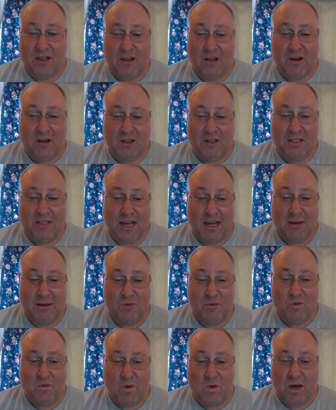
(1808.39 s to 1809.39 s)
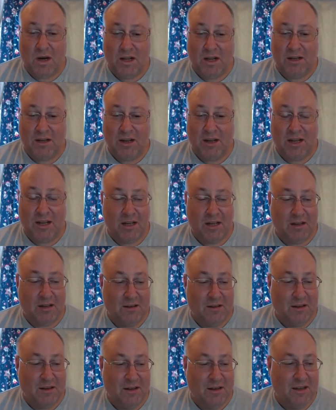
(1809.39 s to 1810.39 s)
times one that,
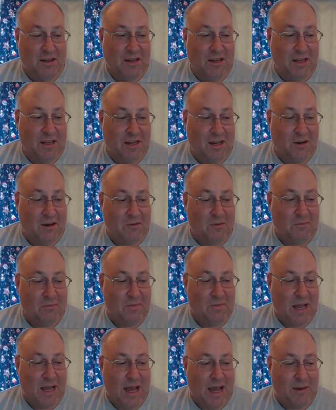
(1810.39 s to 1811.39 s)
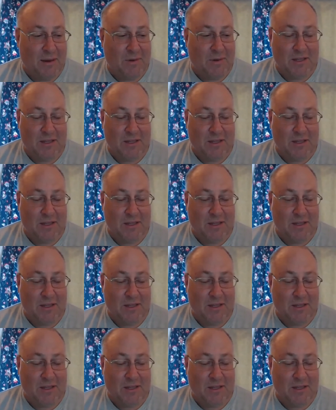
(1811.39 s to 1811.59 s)
you know, happens.